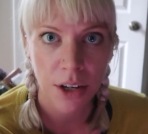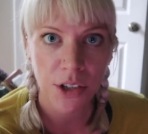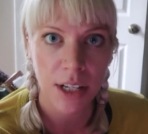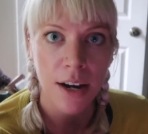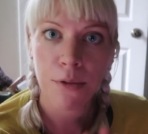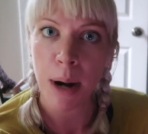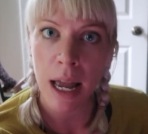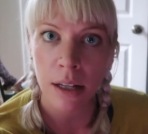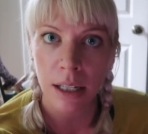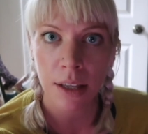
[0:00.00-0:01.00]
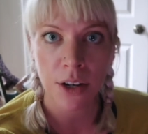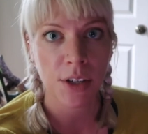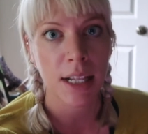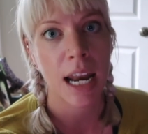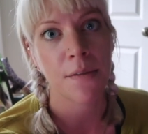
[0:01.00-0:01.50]
There's a lot of wrangling.
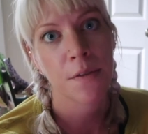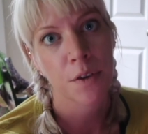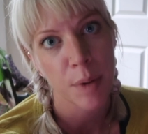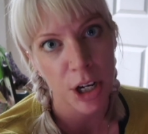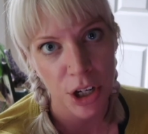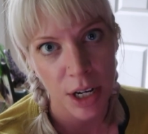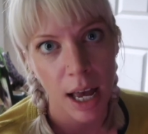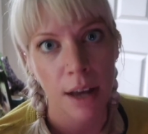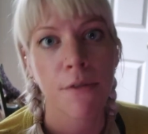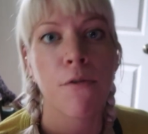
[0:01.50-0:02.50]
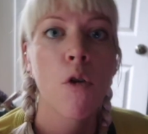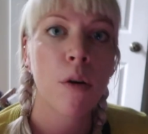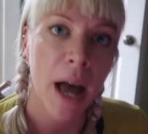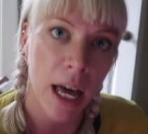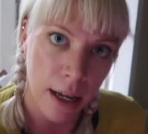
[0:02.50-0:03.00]
There's a lot of information to get,
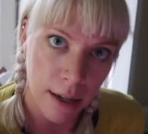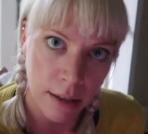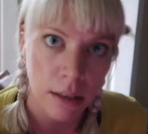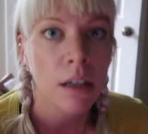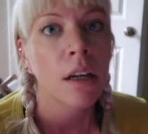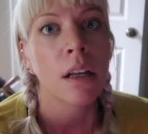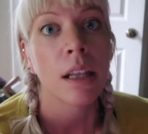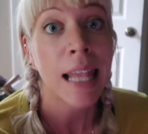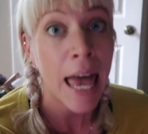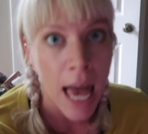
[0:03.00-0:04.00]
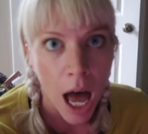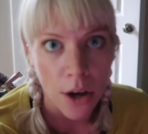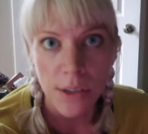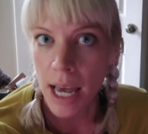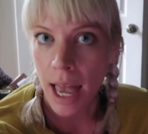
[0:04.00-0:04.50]
formatting, layouts.